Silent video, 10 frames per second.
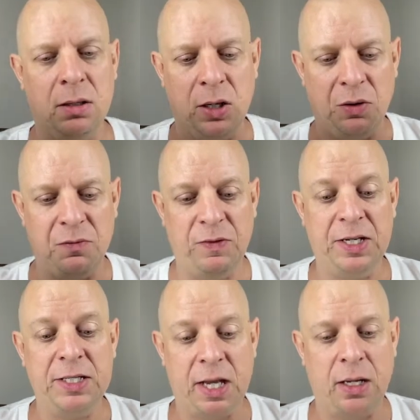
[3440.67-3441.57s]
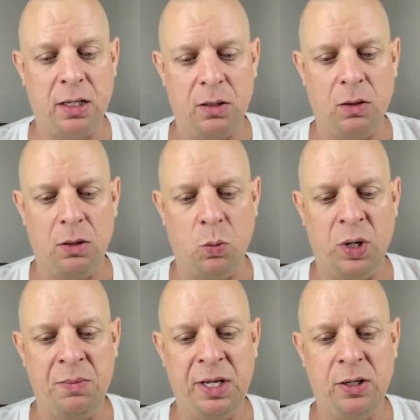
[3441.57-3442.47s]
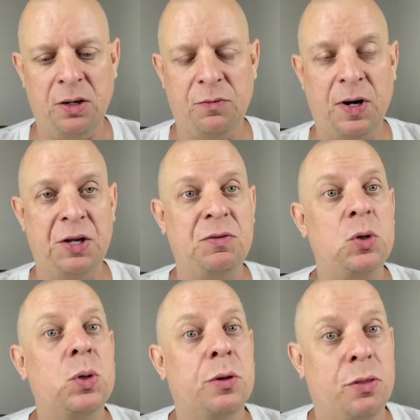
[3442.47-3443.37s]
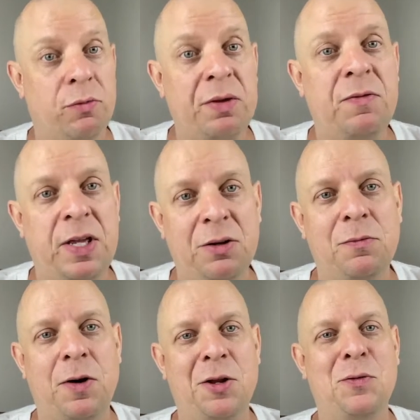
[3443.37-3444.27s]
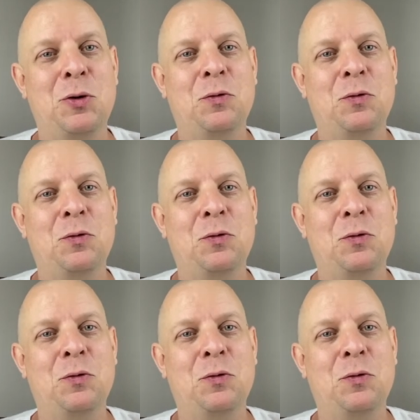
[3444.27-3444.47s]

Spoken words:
you know, fixated 1 meter in front of you or 3 feet in front of you.